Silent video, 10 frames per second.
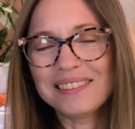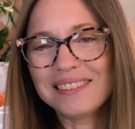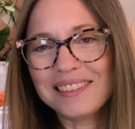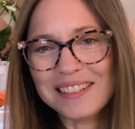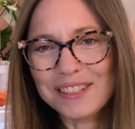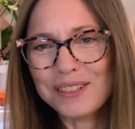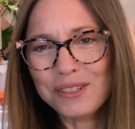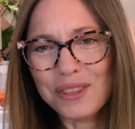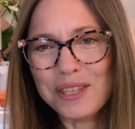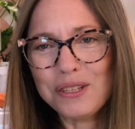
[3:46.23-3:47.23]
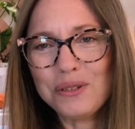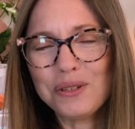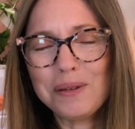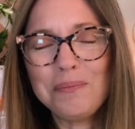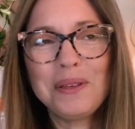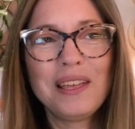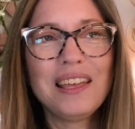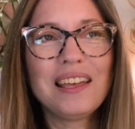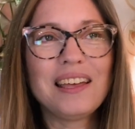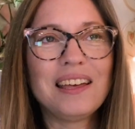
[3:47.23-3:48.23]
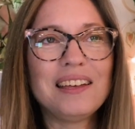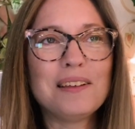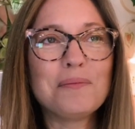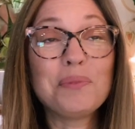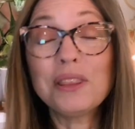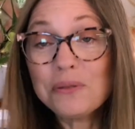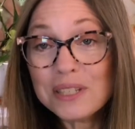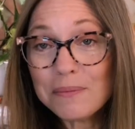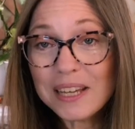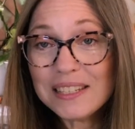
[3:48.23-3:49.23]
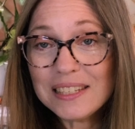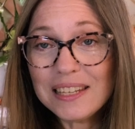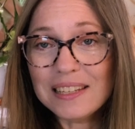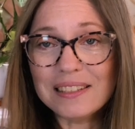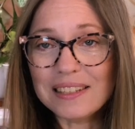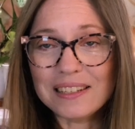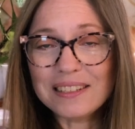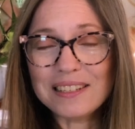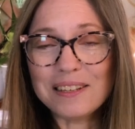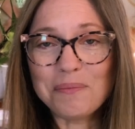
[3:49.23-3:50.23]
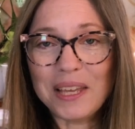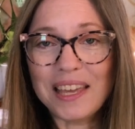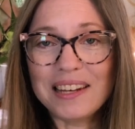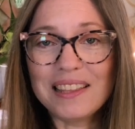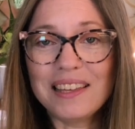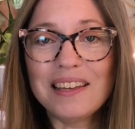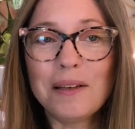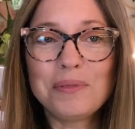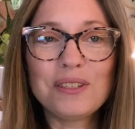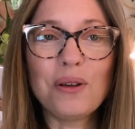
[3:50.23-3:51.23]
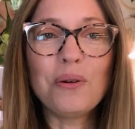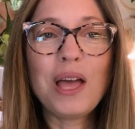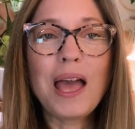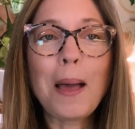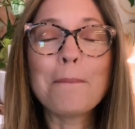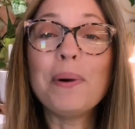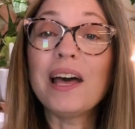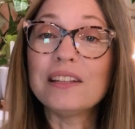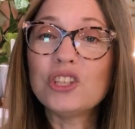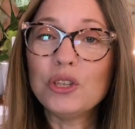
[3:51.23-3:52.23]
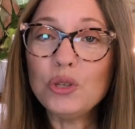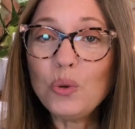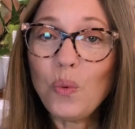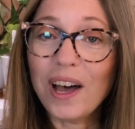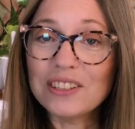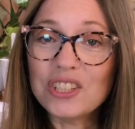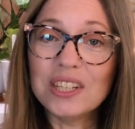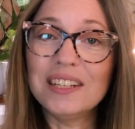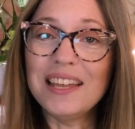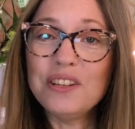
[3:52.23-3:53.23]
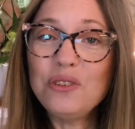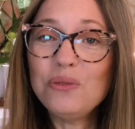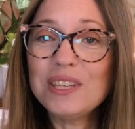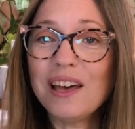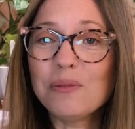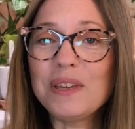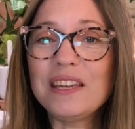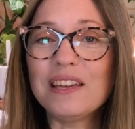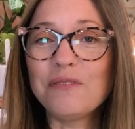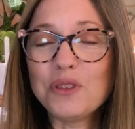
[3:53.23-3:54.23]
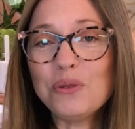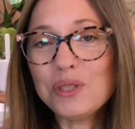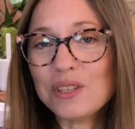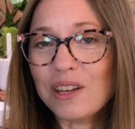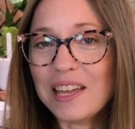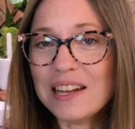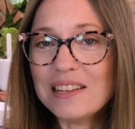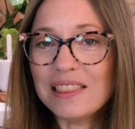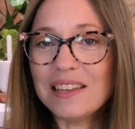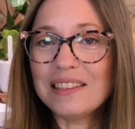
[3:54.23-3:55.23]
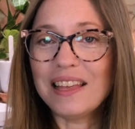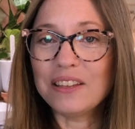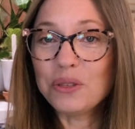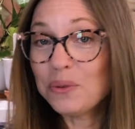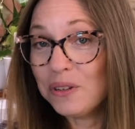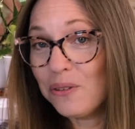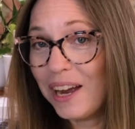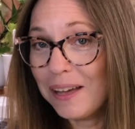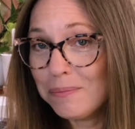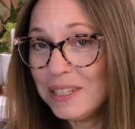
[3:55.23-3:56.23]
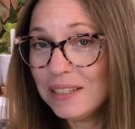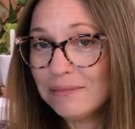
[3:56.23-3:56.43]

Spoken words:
This trip, but there were some nice things. I just didn't pick anything up. So, but you watch it and you tell me if you saw anything that you would have grabbed.